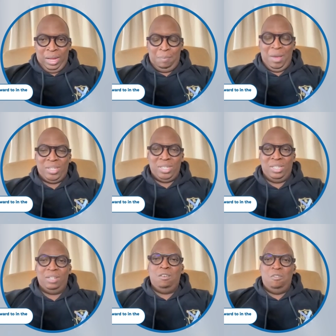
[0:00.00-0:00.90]

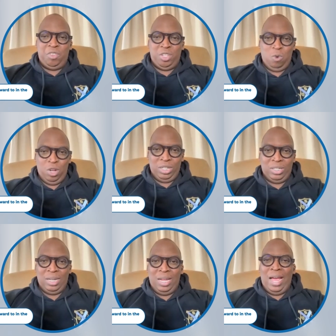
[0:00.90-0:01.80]
capacity for the
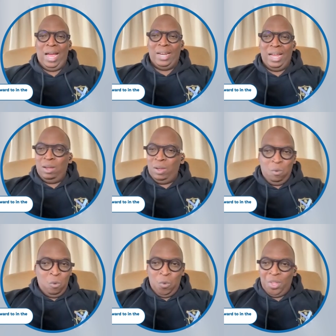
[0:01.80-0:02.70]
world. And
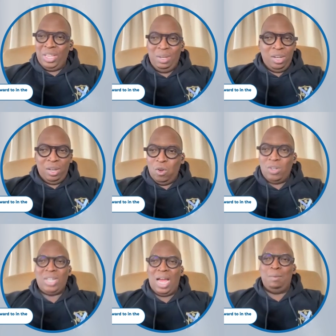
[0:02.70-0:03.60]
within
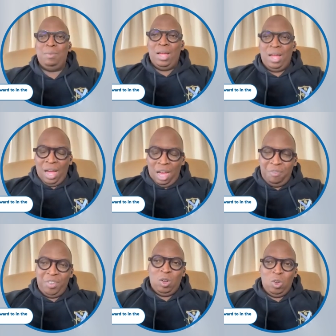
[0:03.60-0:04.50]
no time,
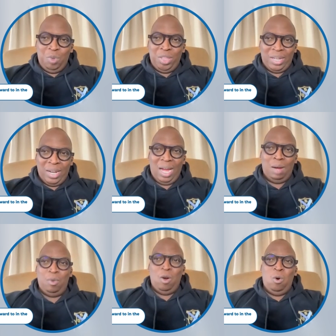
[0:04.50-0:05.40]
Africa will be that
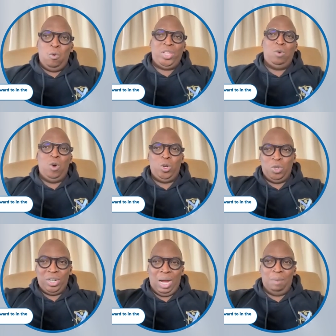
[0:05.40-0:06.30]
hub where the
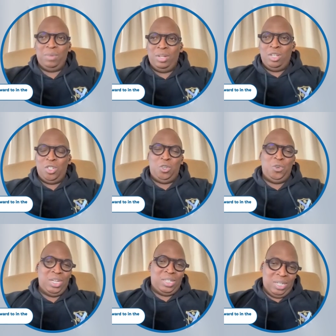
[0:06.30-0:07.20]
world will come to
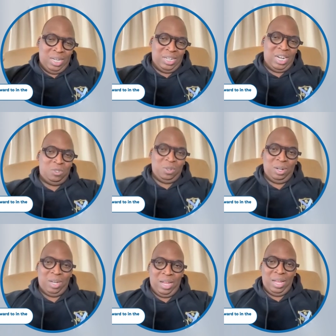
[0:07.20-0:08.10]
create
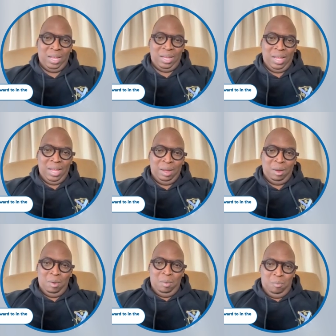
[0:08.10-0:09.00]
intellectual
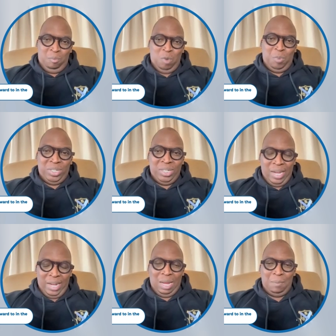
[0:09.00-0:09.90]

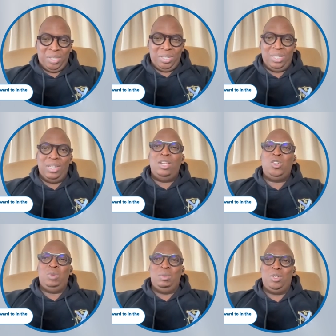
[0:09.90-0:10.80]
property and capacity
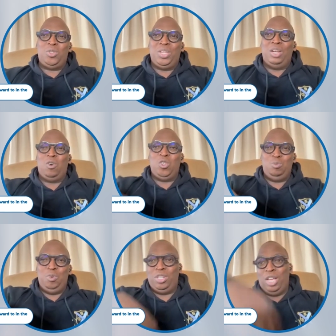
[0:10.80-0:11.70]
to be able to then
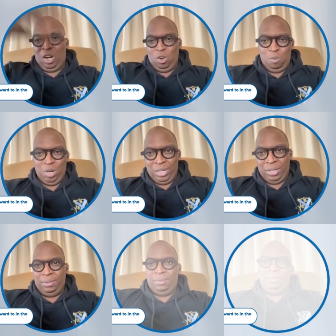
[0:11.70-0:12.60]
contribute globally.
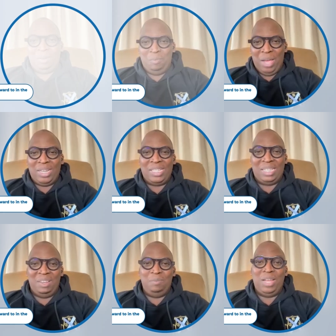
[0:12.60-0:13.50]
Matt has
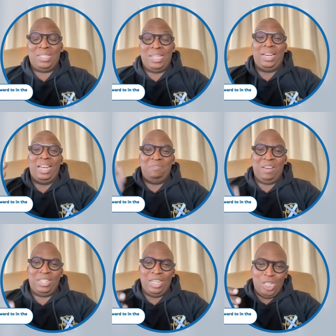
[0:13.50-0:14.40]
given me a second
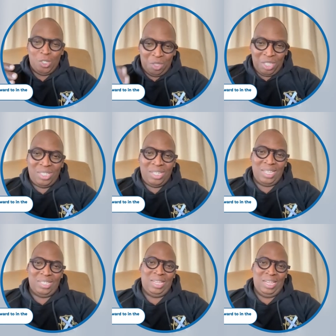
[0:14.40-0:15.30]
invite for this
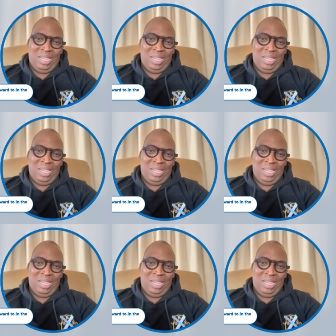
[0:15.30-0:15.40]
year's